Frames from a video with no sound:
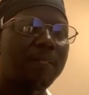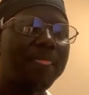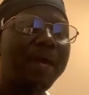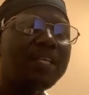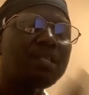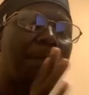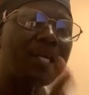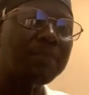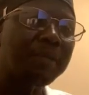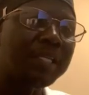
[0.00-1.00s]
there is a
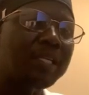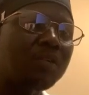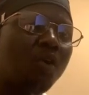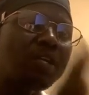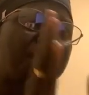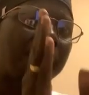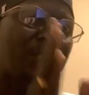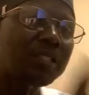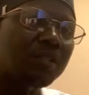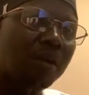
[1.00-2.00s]
possibility of
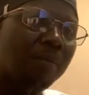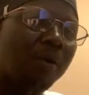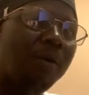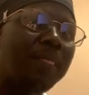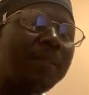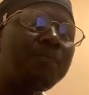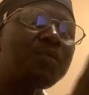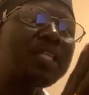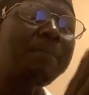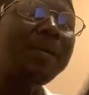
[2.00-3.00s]
depression no more
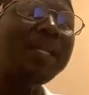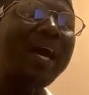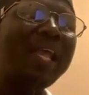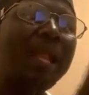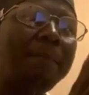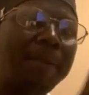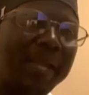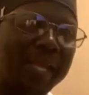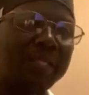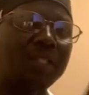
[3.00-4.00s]
ben a la
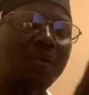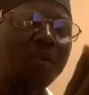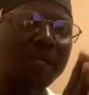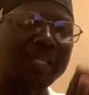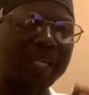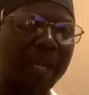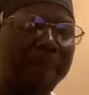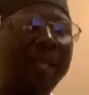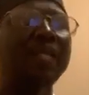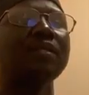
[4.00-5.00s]
pain charo read a la
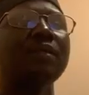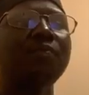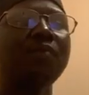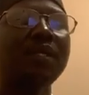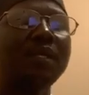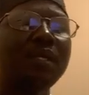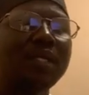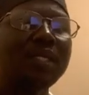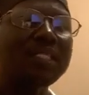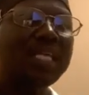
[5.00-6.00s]
pain
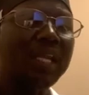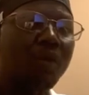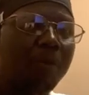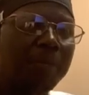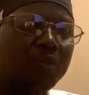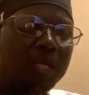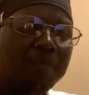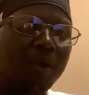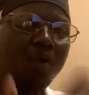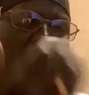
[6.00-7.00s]
chere wo min joyi
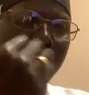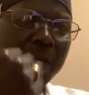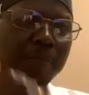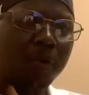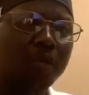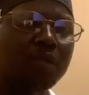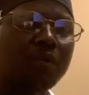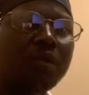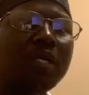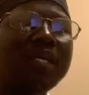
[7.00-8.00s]
mo chronic point
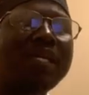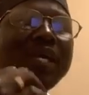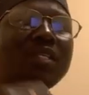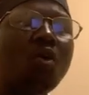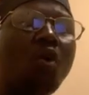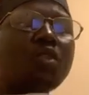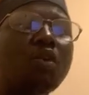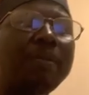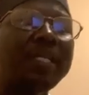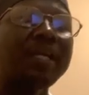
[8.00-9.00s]
do that you cause
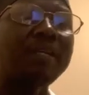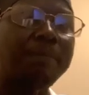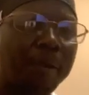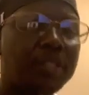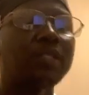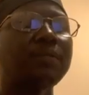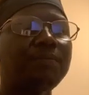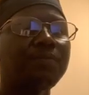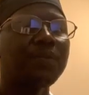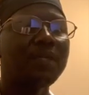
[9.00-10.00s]
over take depression
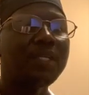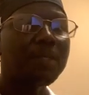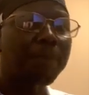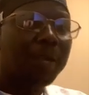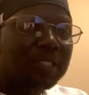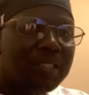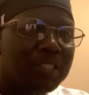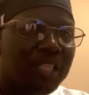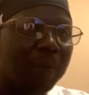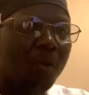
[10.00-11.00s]

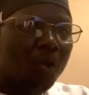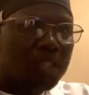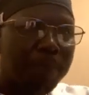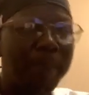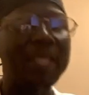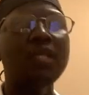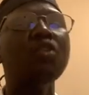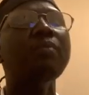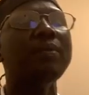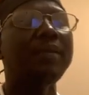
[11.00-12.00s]
itself cause a pain to
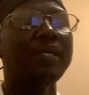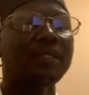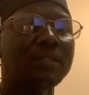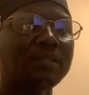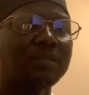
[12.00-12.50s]
human being